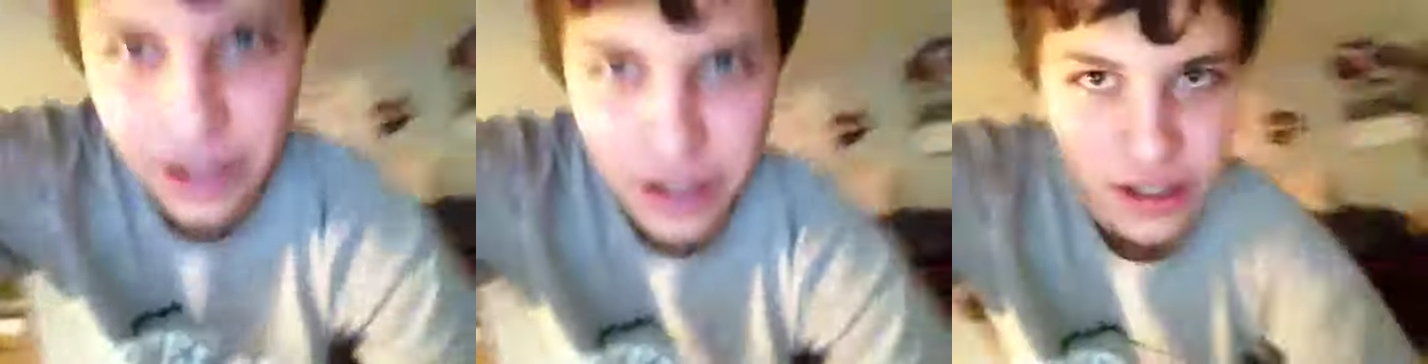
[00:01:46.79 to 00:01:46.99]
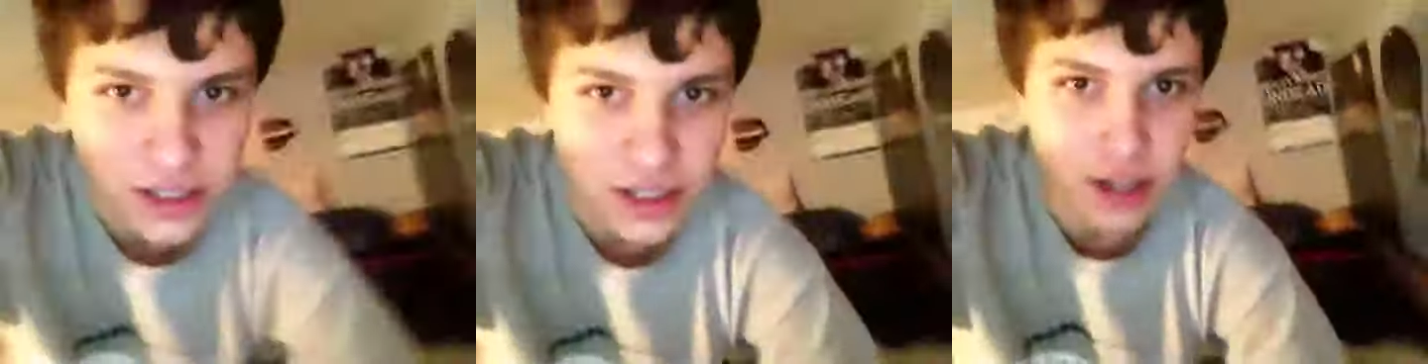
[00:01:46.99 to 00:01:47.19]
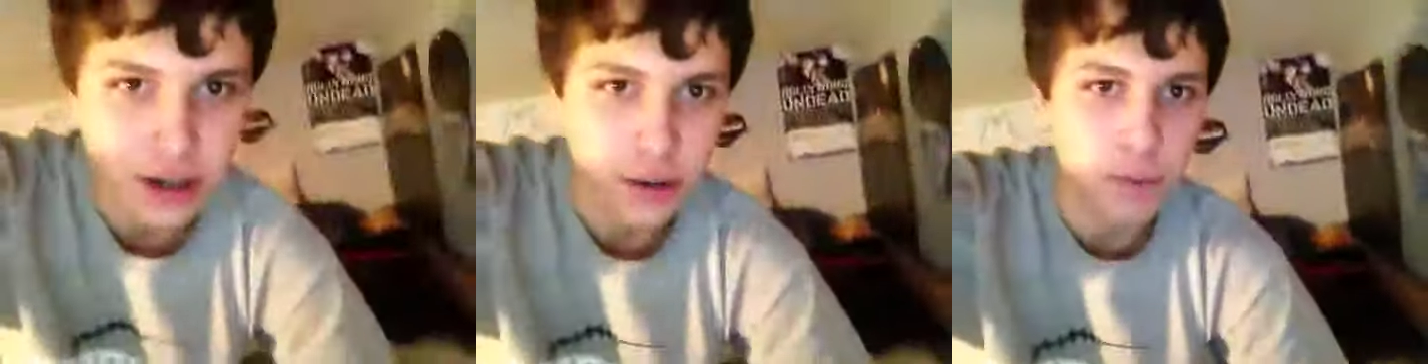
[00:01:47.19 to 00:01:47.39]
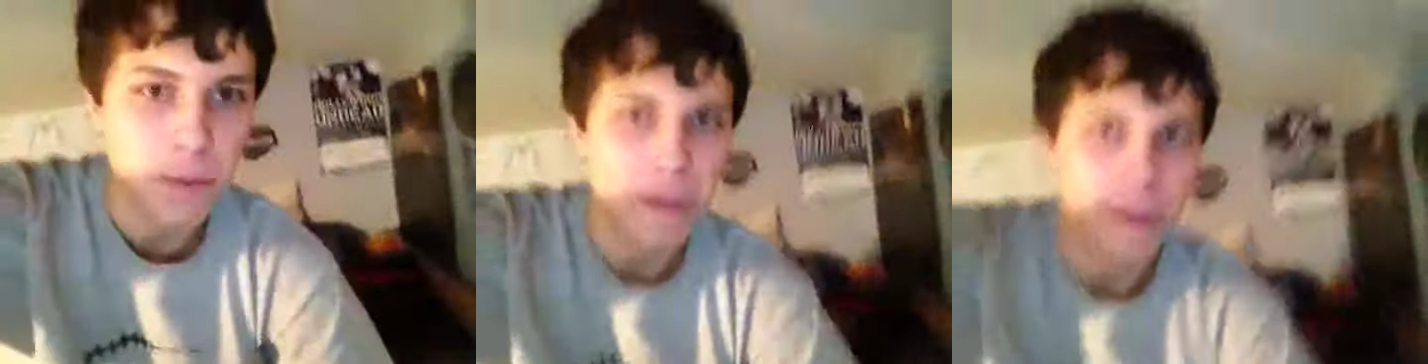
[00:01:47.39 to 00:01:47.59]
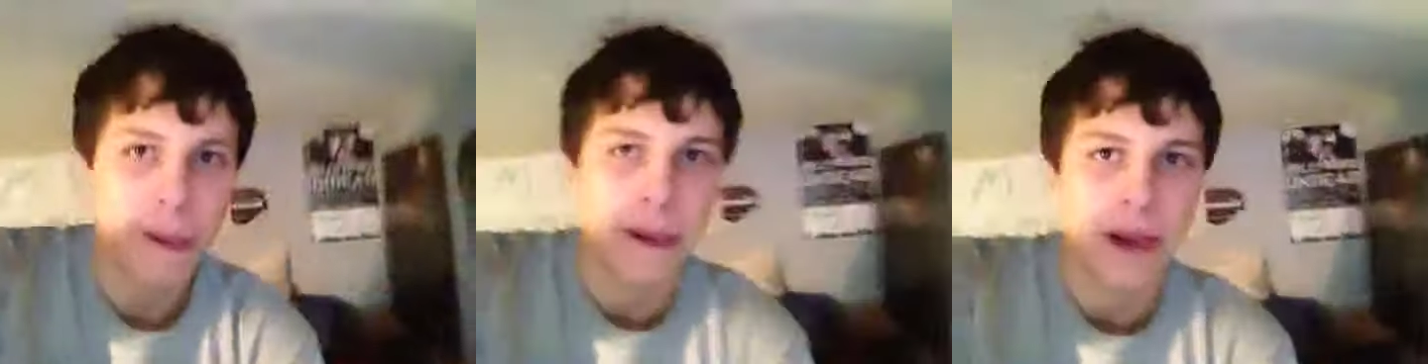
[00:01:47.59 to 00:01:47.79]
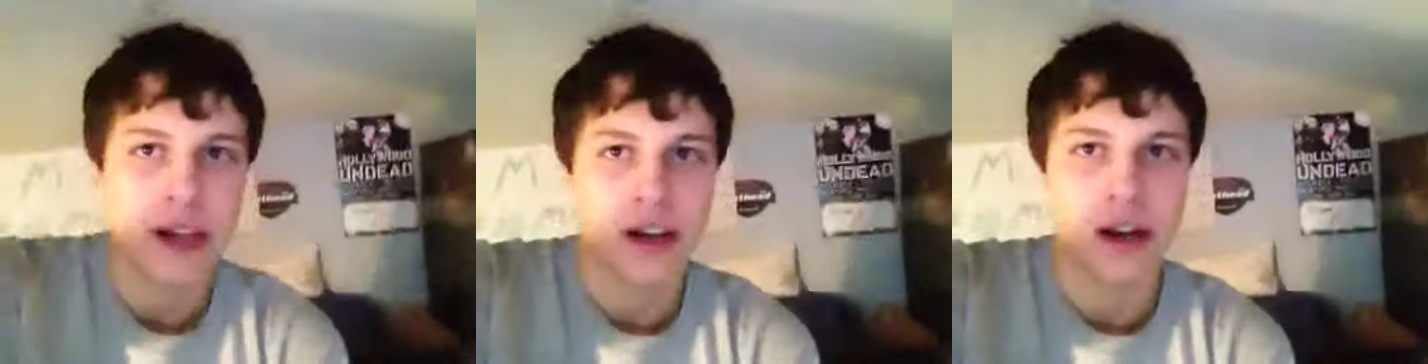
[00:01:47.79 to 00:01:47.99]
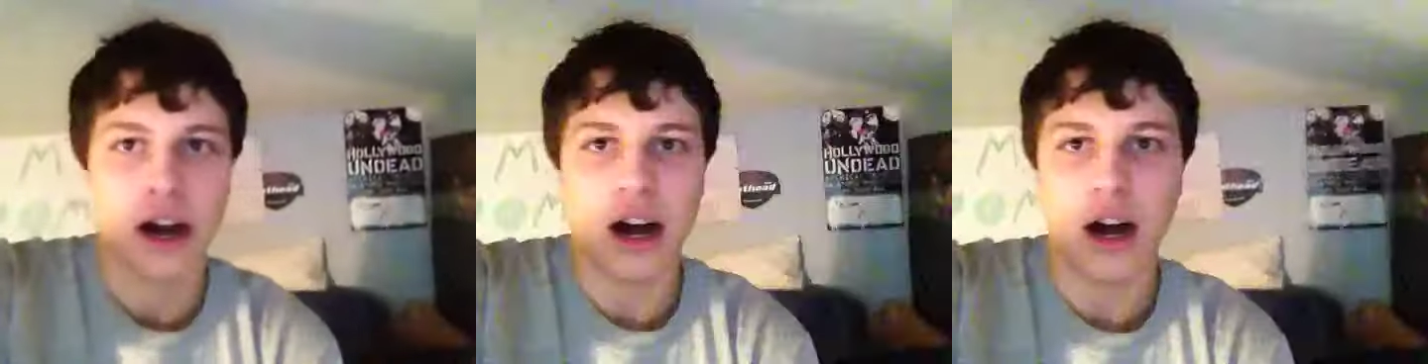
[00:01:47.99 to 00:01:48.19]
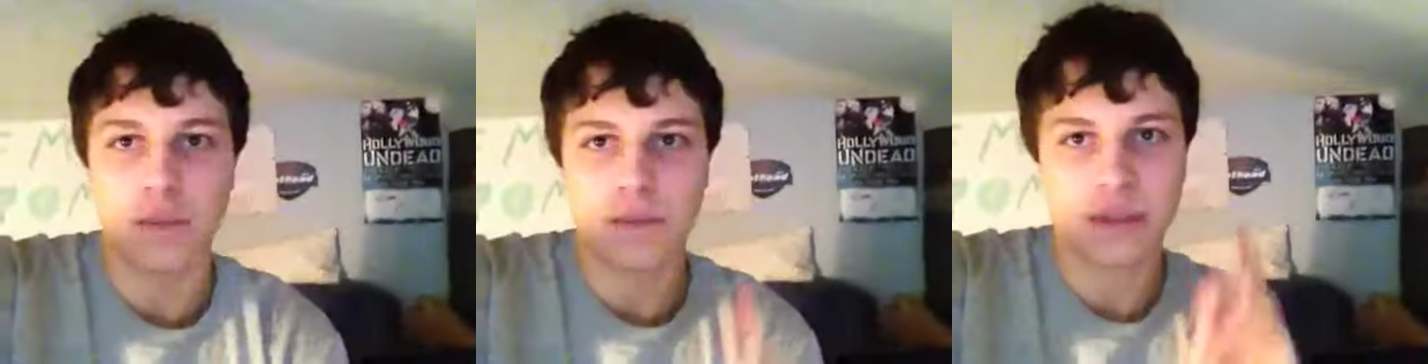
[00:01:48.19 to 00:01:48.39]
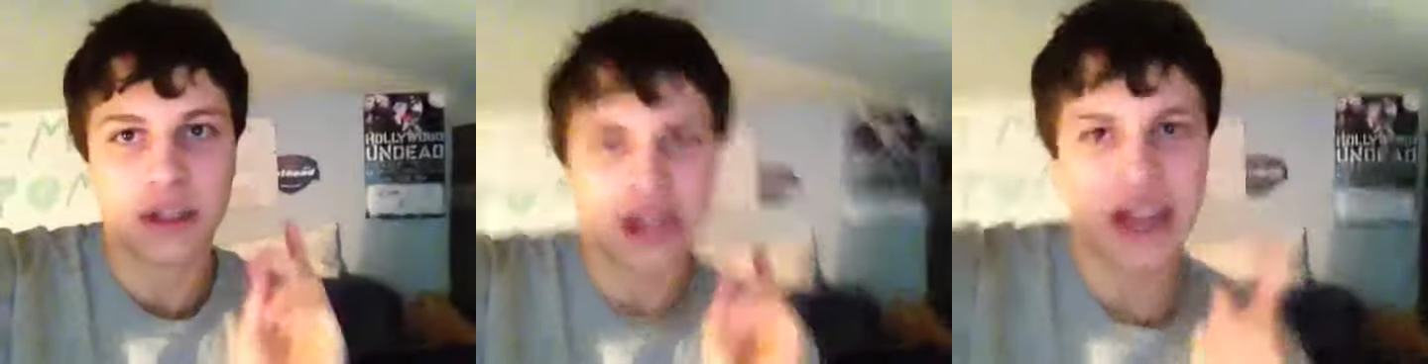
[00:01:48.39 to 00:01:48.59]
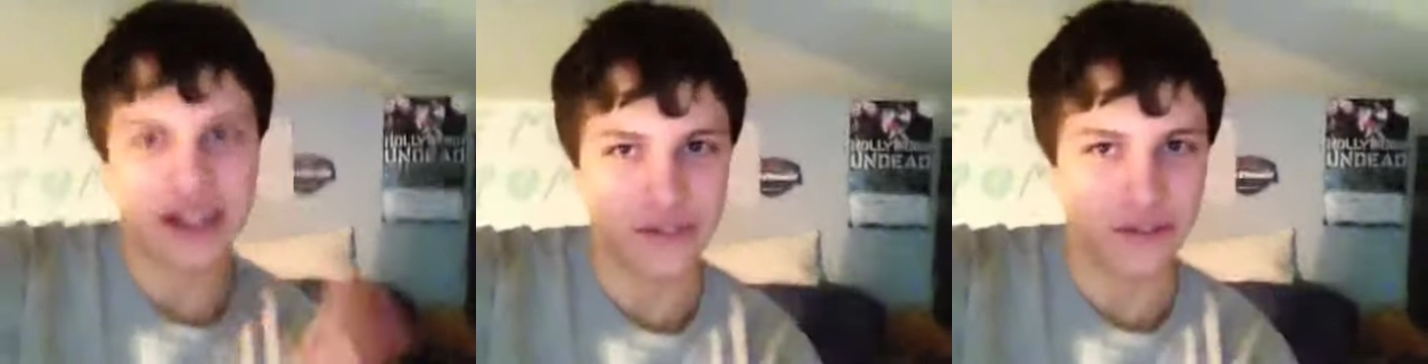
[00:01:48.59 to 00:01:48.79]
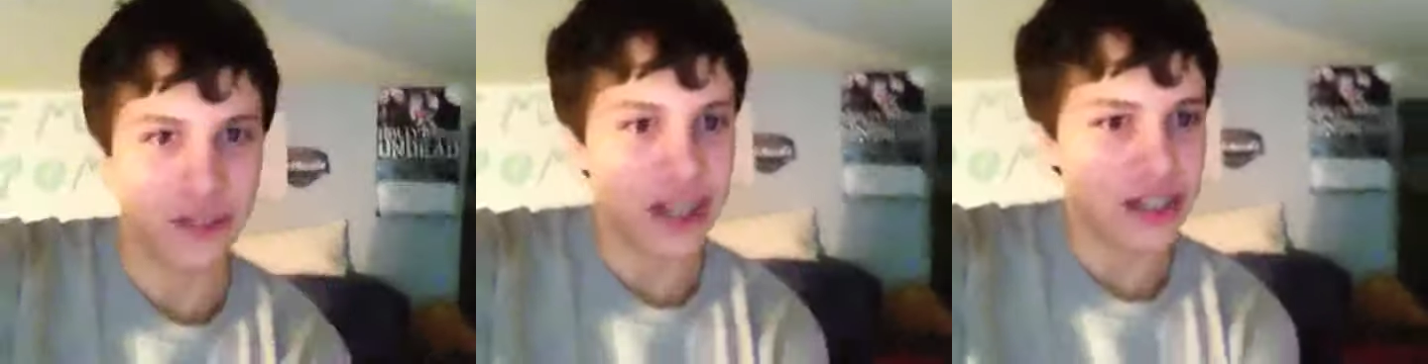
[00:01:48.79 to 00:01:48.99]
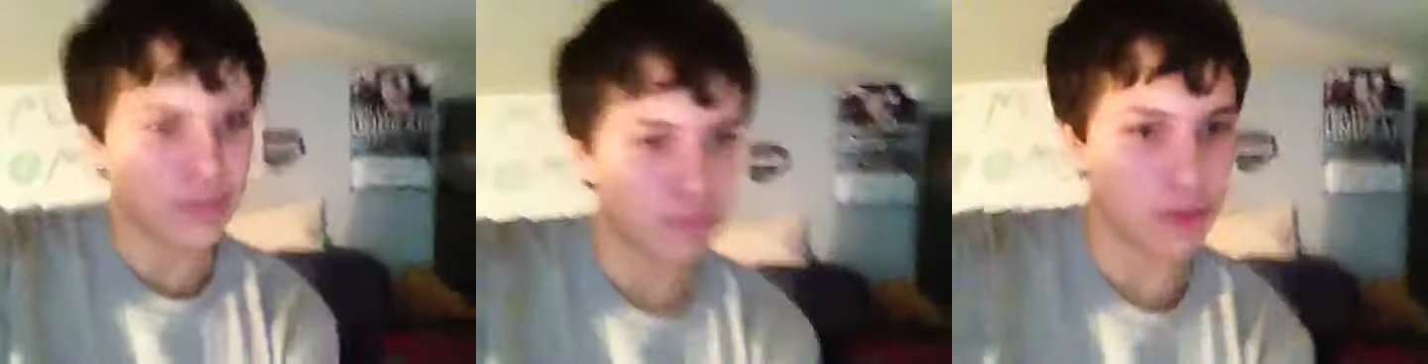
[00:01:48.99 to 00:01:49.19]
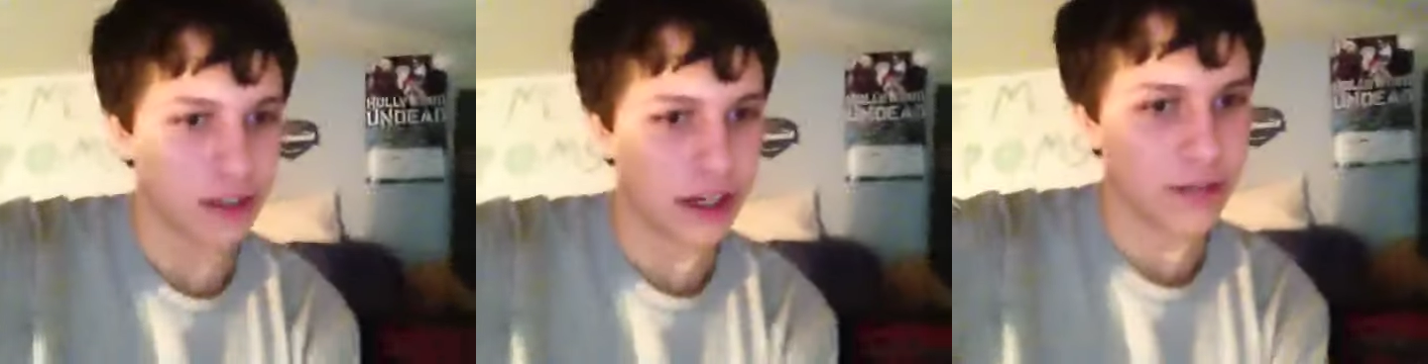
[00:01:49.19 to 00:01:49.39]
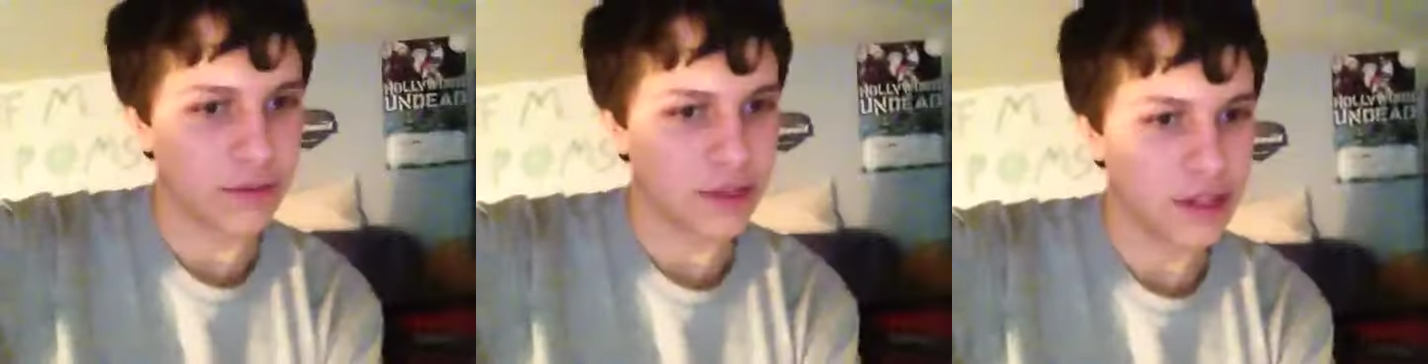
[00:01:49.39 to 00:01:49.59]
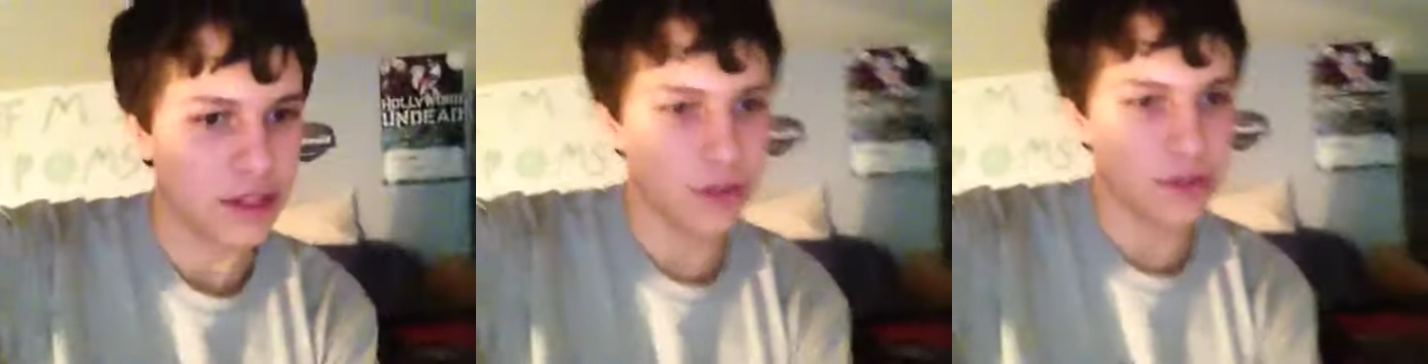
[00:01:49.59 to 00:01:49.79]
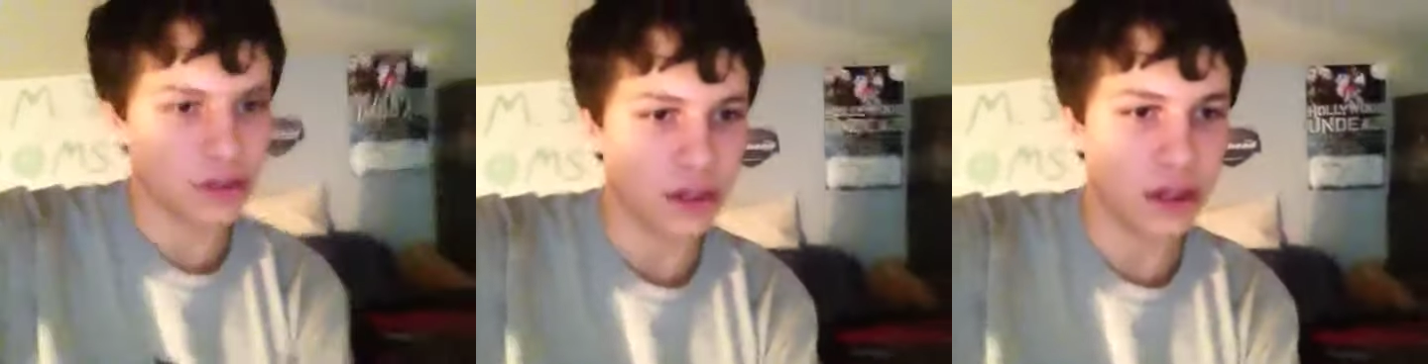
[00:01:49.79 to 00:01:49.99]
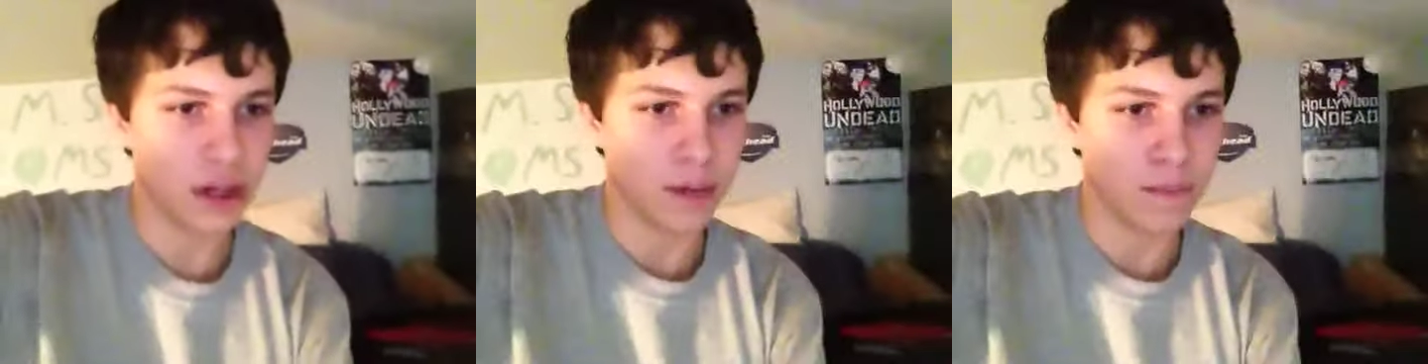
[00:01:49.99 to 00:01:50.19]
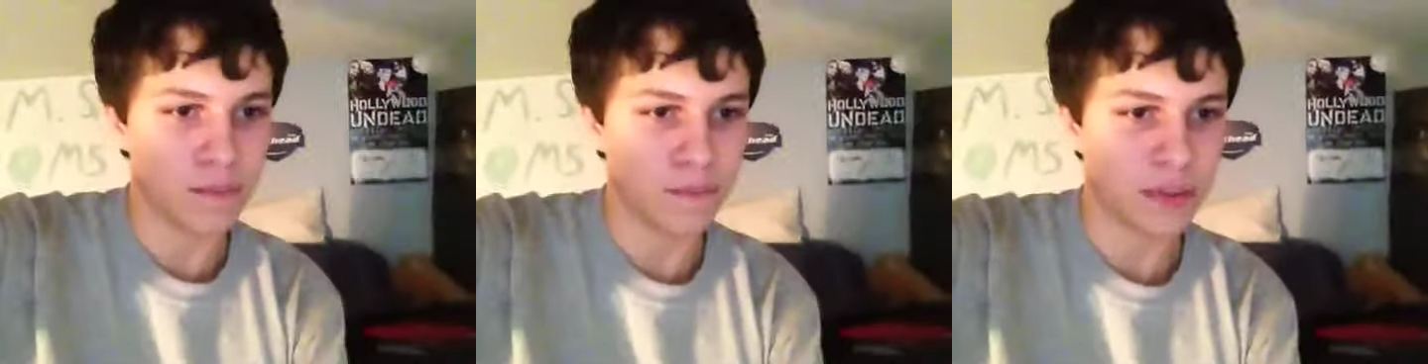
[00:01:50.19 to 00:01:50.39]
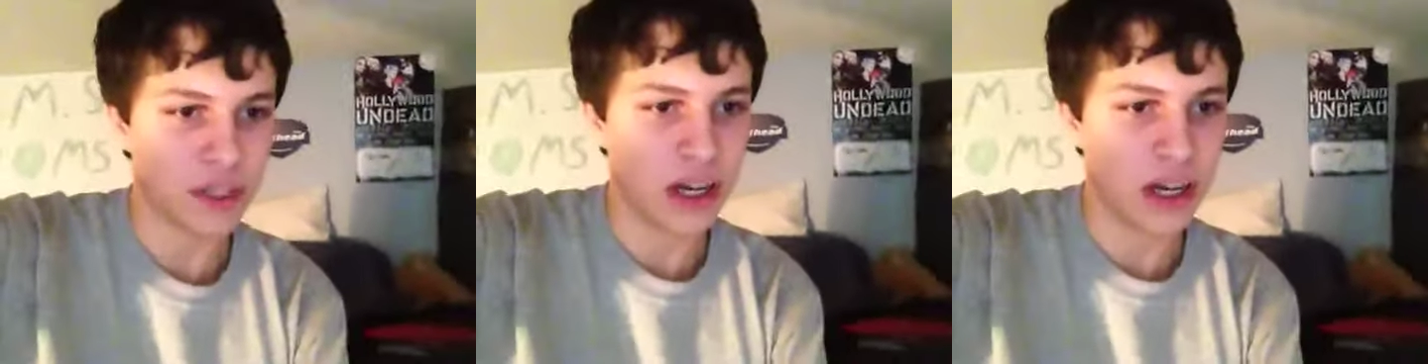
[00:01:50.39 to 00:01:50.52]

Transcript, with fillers: So, um, on Facebook I was doing, um,